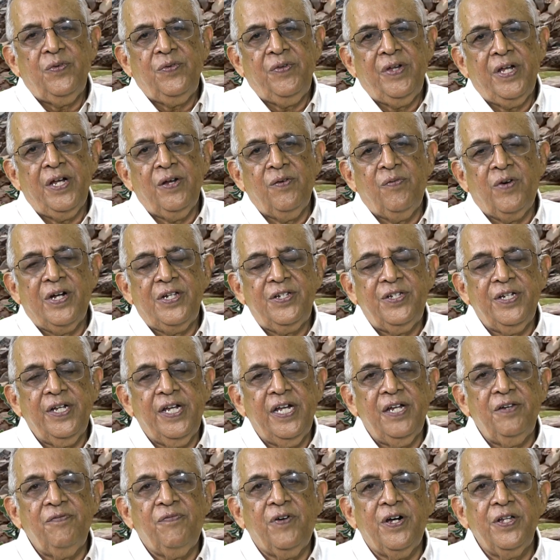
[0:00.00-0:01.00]
We have once
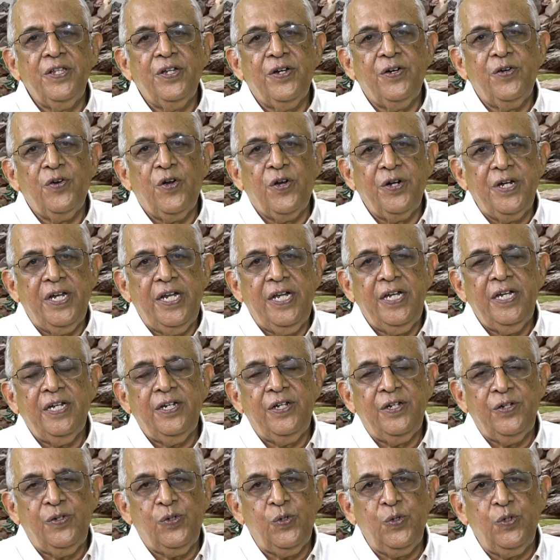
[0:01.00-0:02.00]
again Father Ronnie
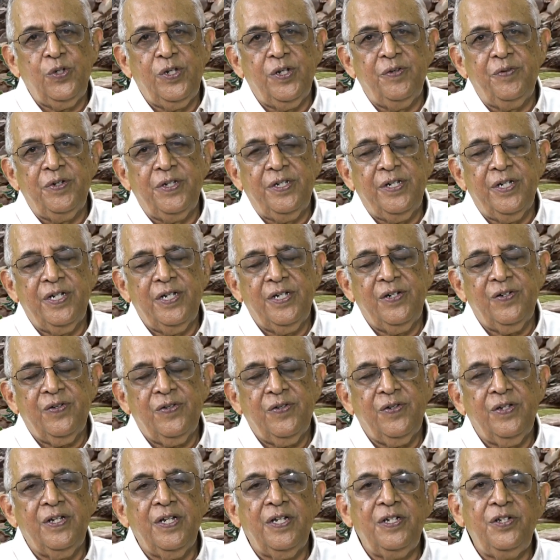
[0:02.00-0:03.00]
D'Souza with us,
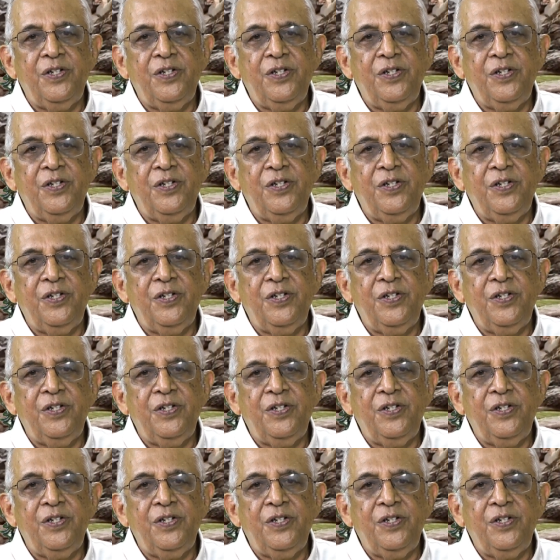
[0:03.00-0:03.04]
the